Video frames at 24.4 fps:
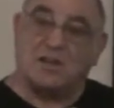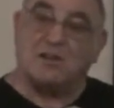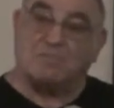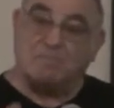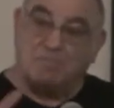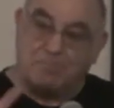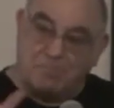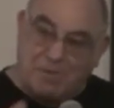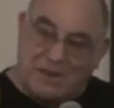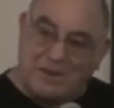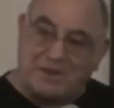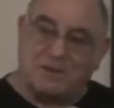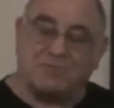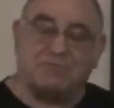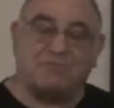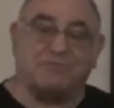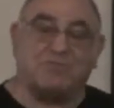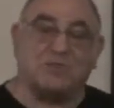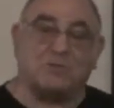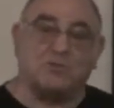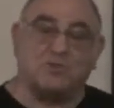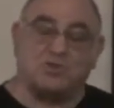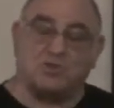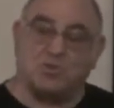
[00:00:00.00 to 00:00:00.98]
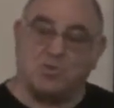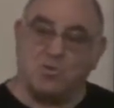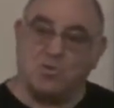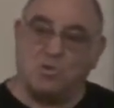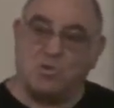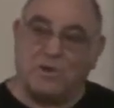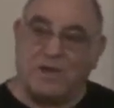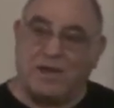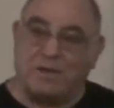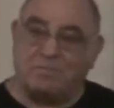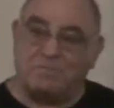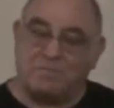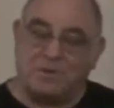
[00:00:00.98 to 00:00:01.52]
a benefit to
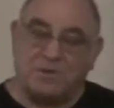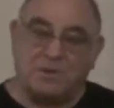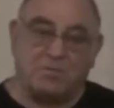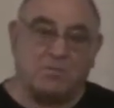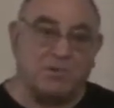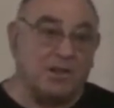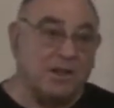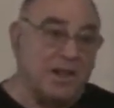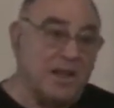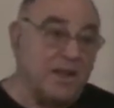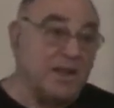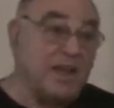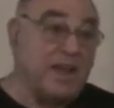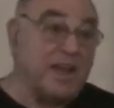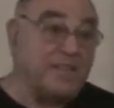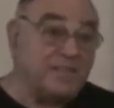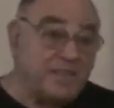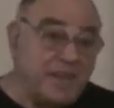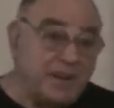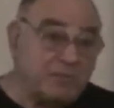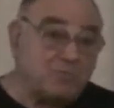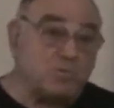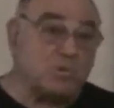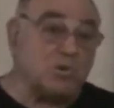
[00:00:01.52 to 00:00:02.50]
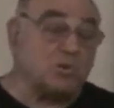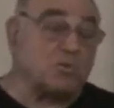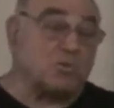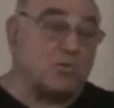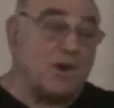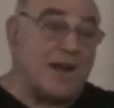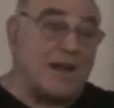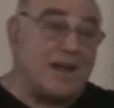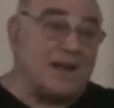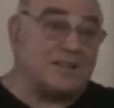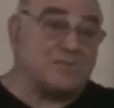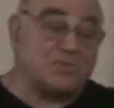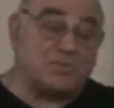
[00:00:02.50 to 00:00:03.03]
all our people. And that will
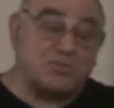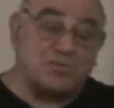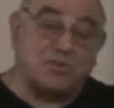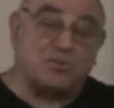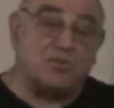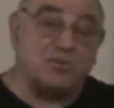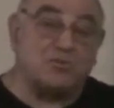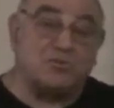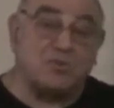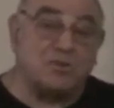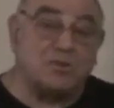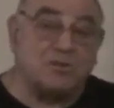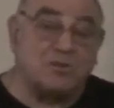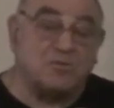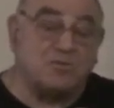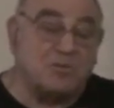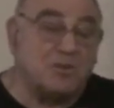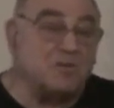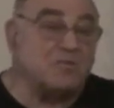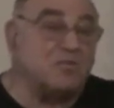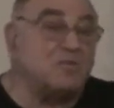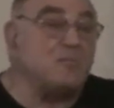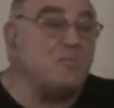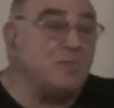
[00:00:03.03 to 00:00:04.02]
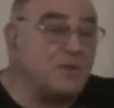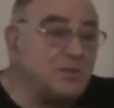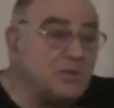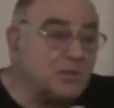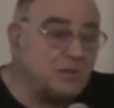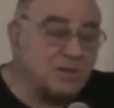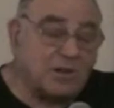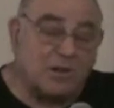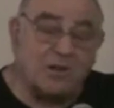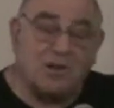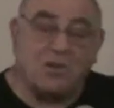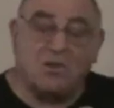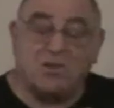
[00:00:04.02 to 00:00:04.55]
rise through the
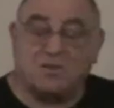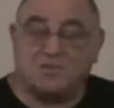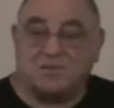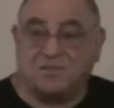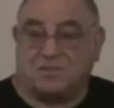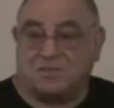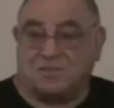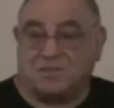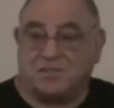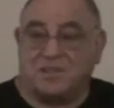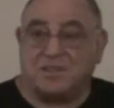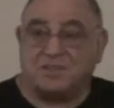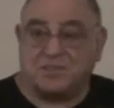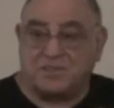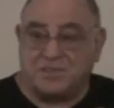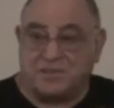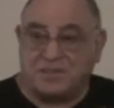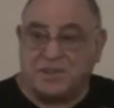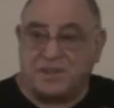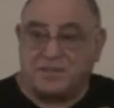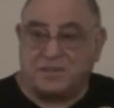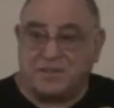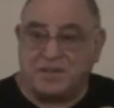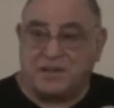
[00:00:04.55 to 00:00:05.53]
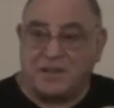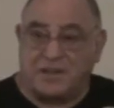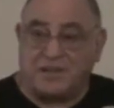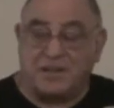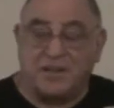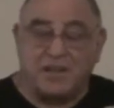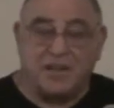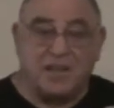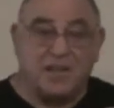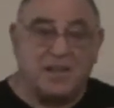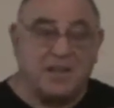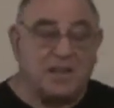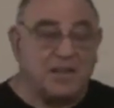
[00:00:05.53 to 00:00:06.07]
middle classes, incidentally,
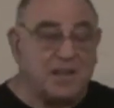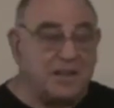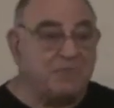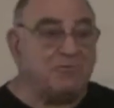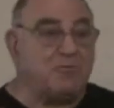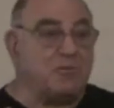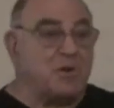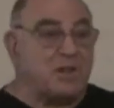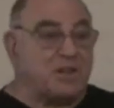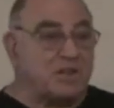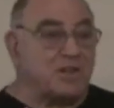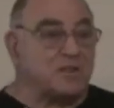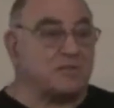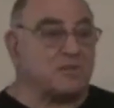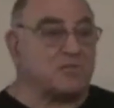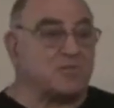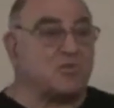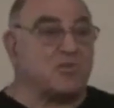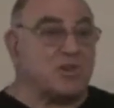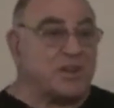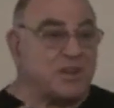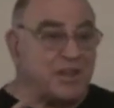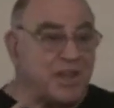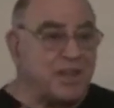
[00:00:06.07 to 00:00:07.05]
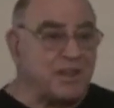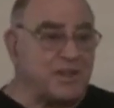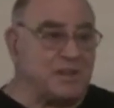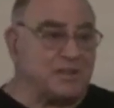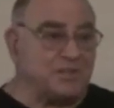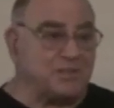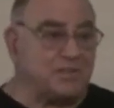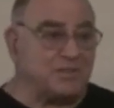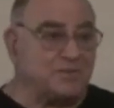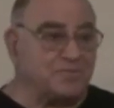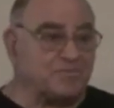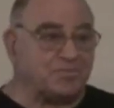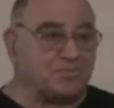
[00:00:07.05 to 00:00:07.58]
if we can
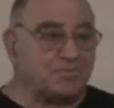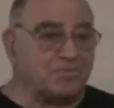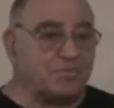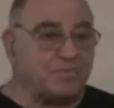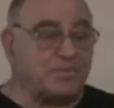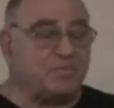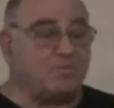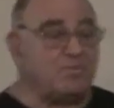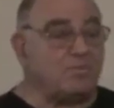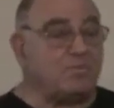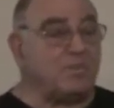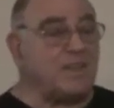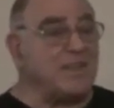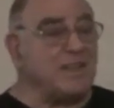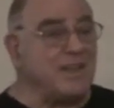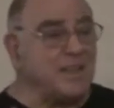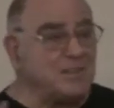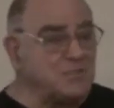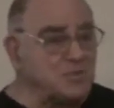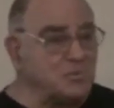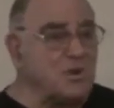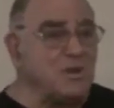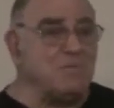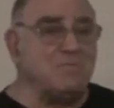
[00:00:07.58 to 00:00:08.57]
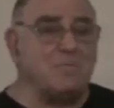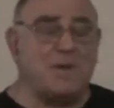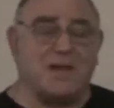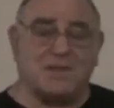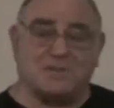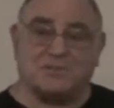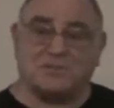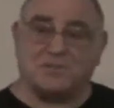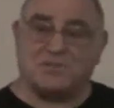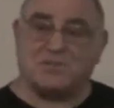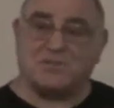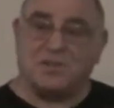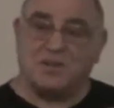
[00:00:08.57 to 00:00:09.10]
create, as we
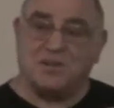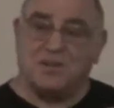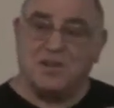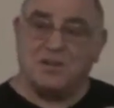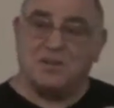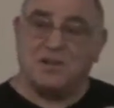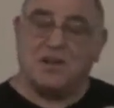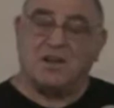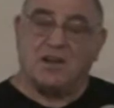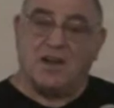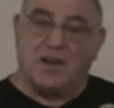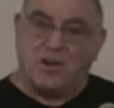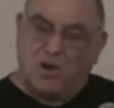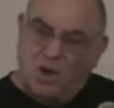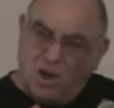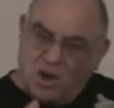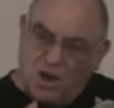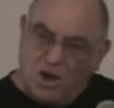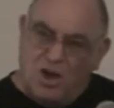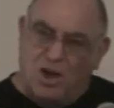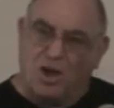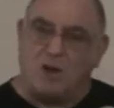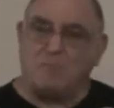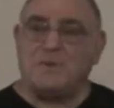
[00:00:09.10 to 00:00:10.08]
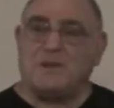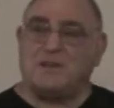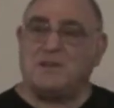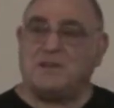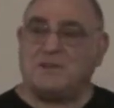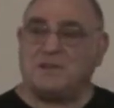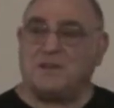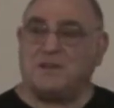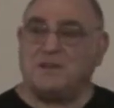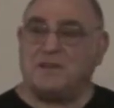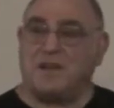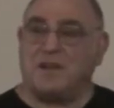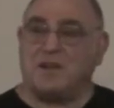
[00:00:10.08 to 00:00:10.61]
must, a
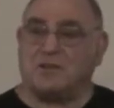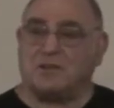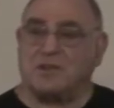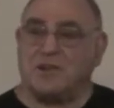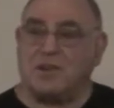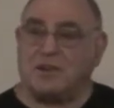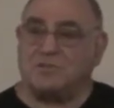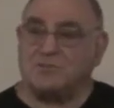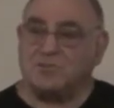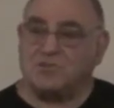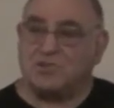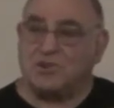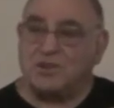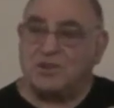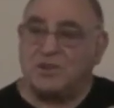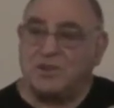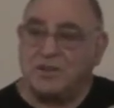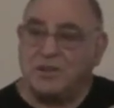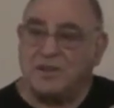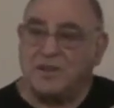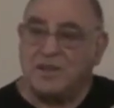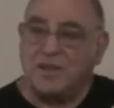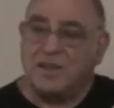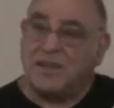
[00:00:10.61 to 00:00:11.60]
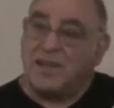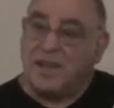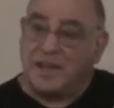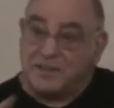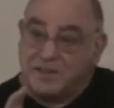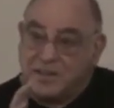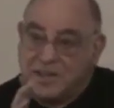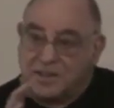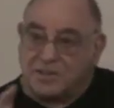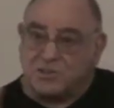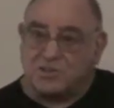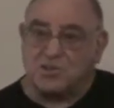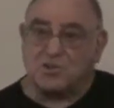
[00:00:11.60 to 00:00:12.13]
harmony in our country
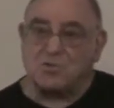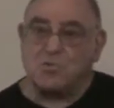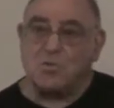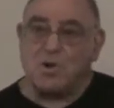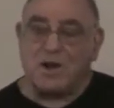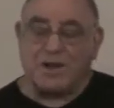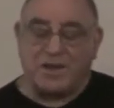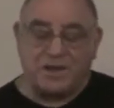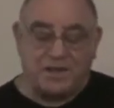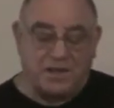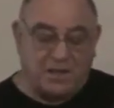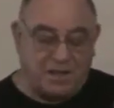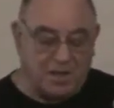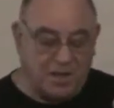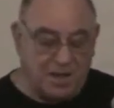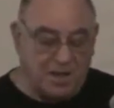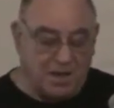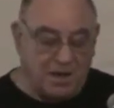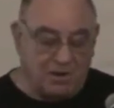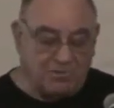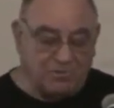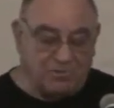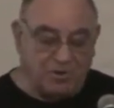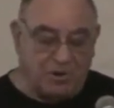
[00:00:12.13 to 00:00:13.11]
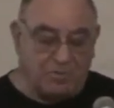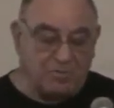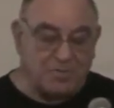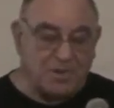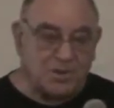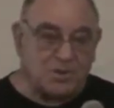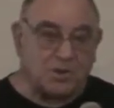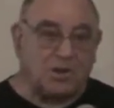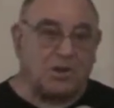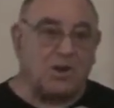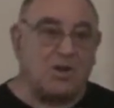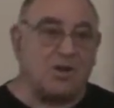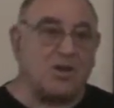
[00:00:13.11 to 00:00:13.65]
and get away from
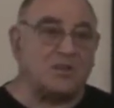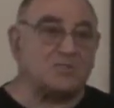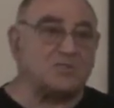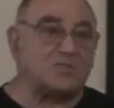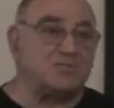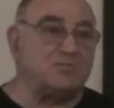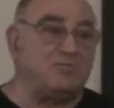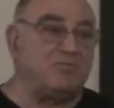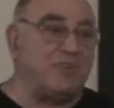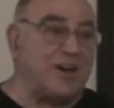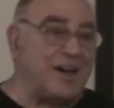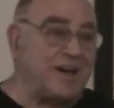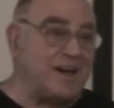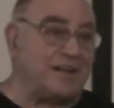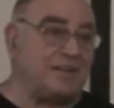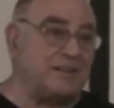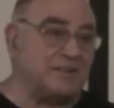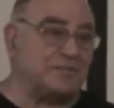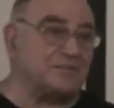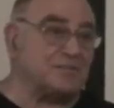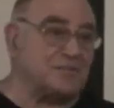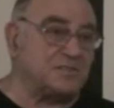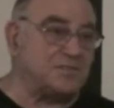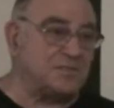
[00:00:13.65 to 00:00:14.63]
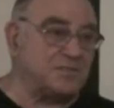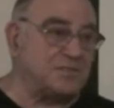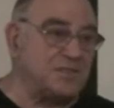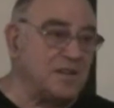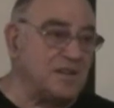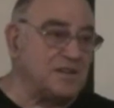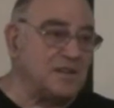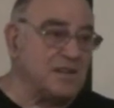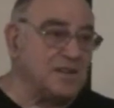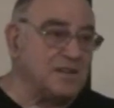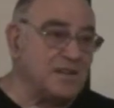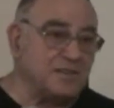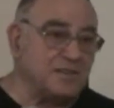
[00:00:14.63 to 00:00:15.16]
the class violence
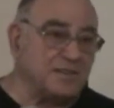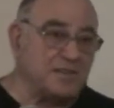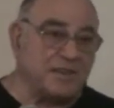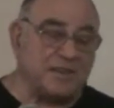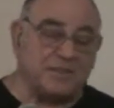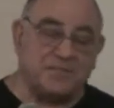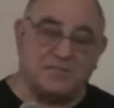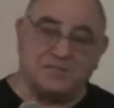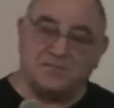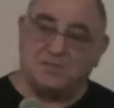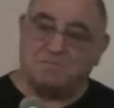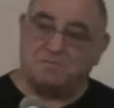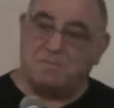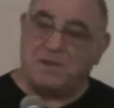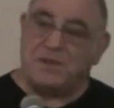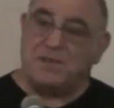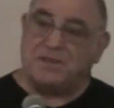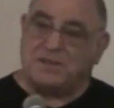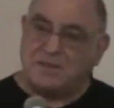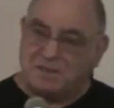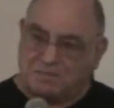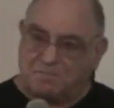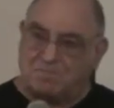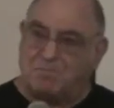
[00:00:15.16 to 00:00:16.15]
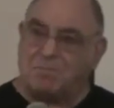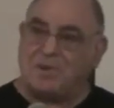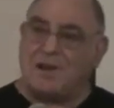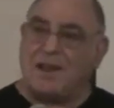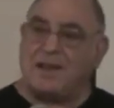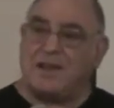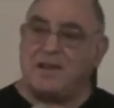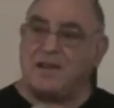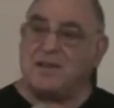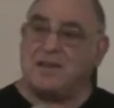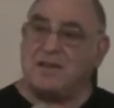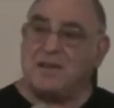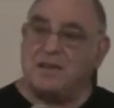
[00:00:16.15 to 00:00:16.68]
that has been at
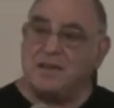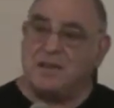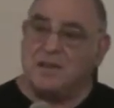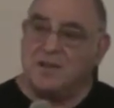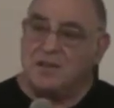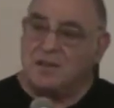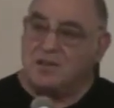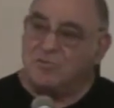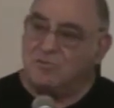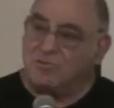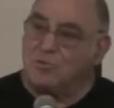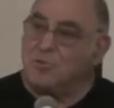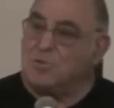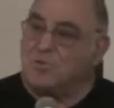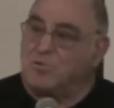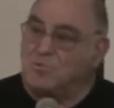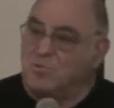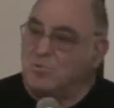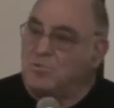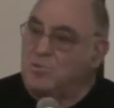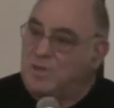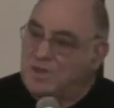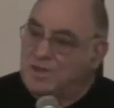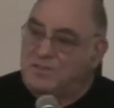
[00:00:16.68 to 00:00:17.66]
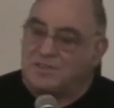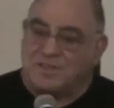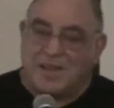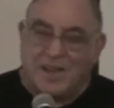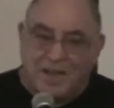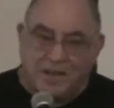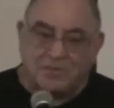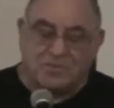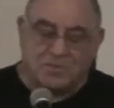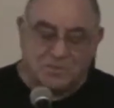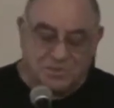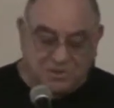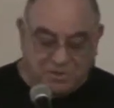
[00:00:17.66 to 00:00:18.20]
play for these
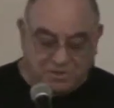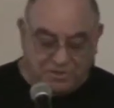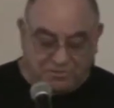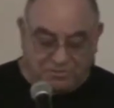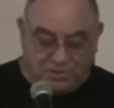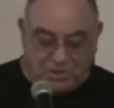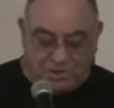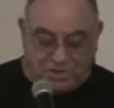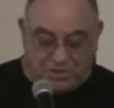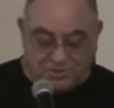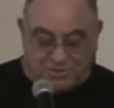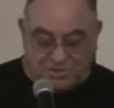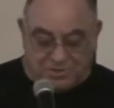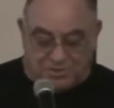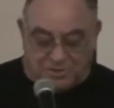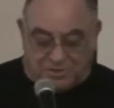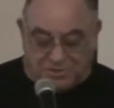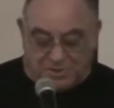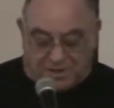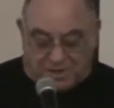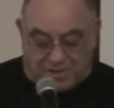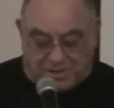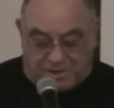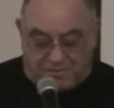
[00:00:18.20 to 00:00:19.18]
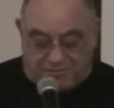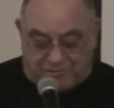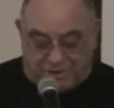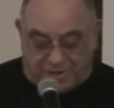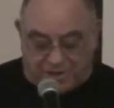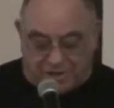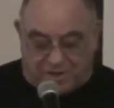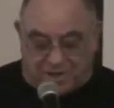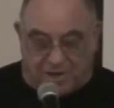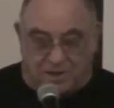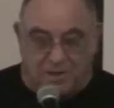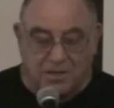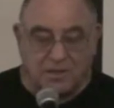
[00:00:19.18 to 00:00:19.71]
hundreds of years in South
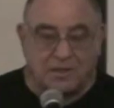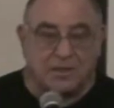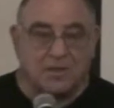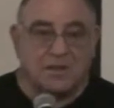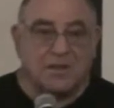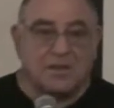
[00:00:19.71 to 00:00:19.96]
Africa.